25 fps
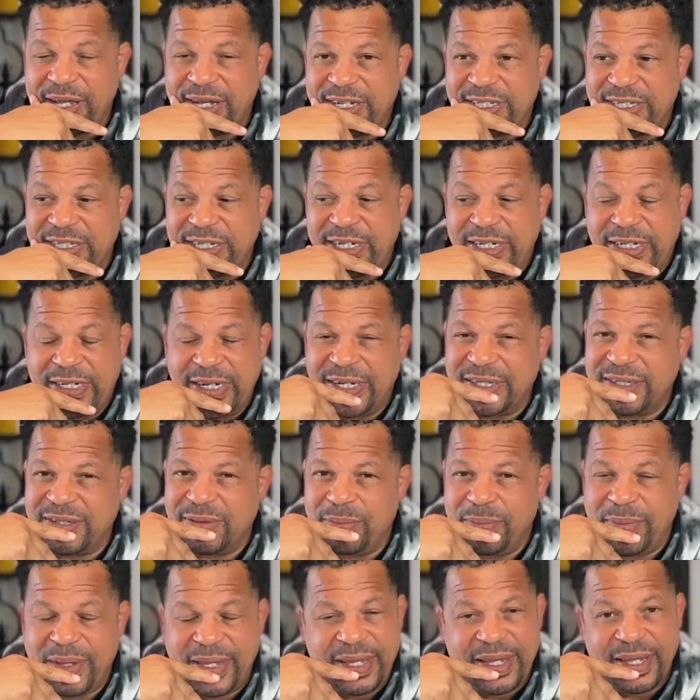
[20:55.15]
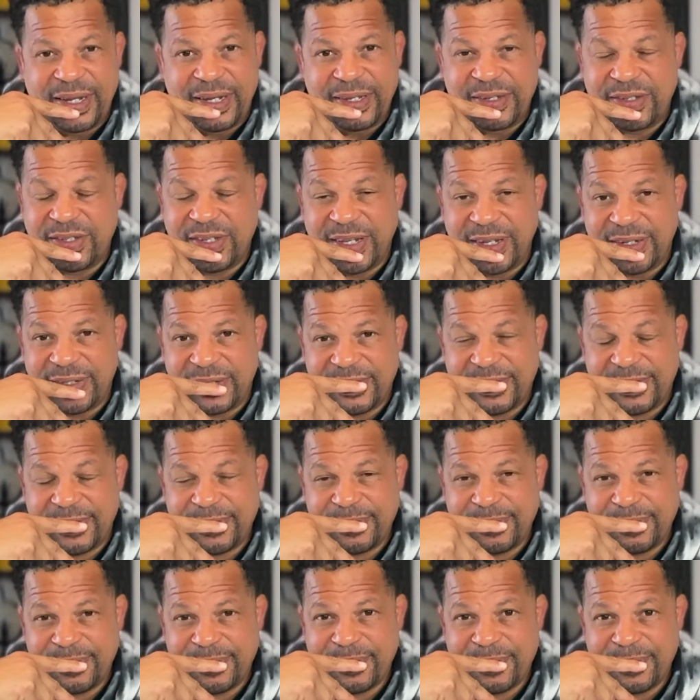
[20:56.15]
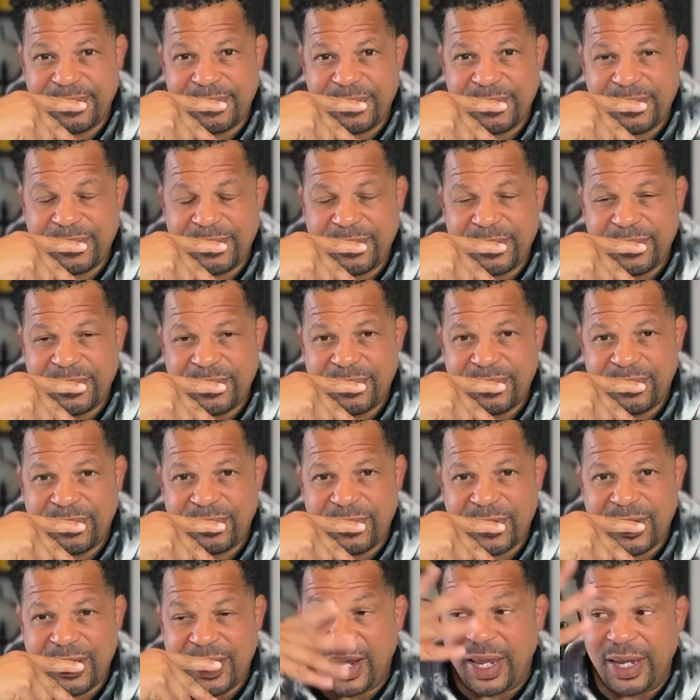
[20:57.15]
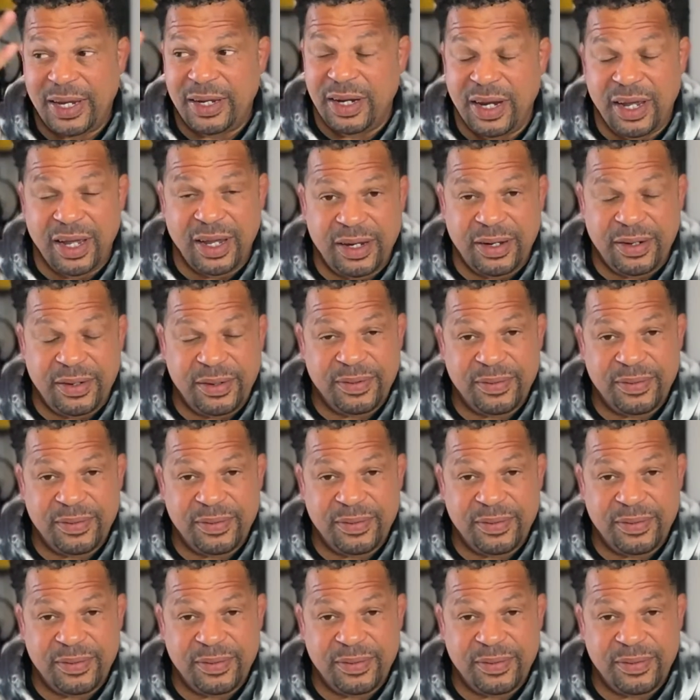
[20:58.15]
because it doesn't make any sense. Like none.